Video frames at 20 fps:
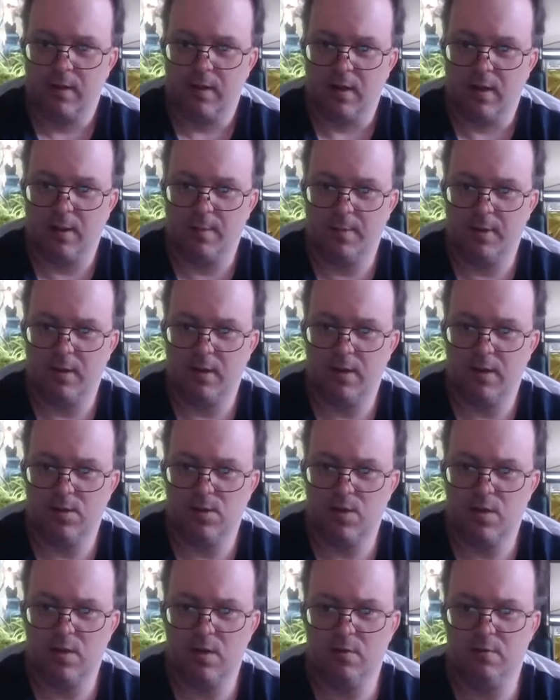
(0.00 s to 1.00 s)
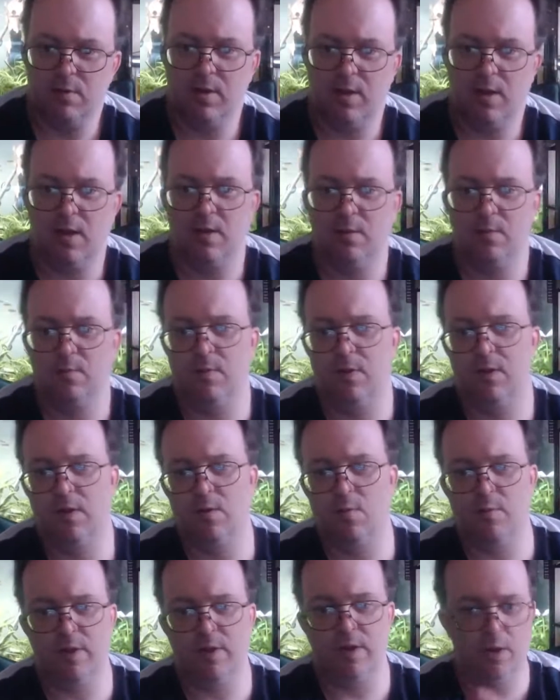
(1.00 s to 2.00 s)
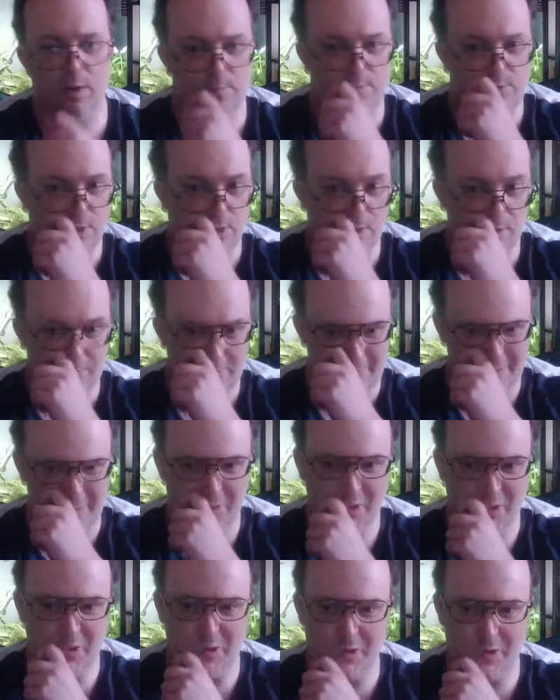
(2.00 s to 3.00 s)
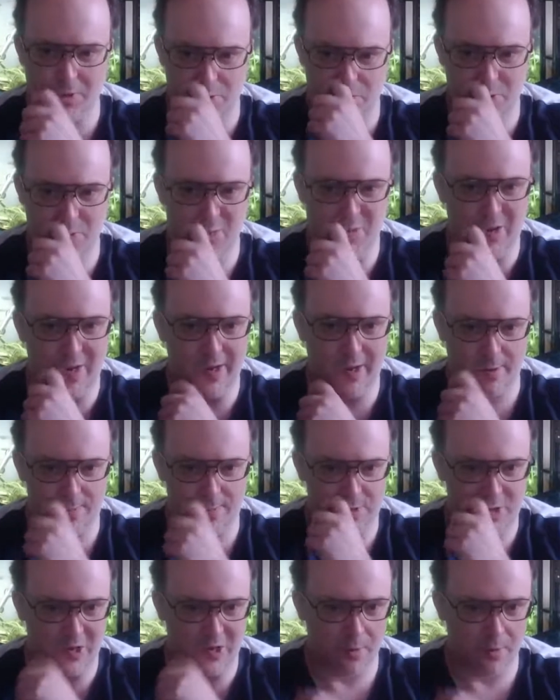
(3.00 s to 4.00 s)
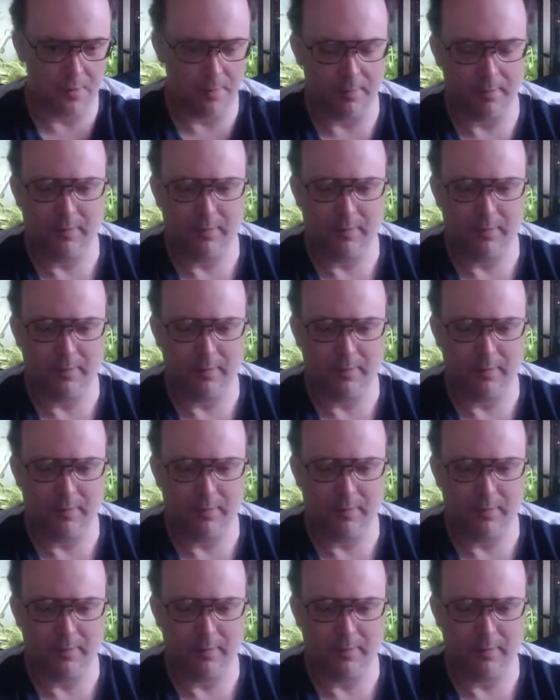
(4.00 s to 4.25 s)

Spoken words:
Happy days are here again. Well, we hope so, Austin. We hope so.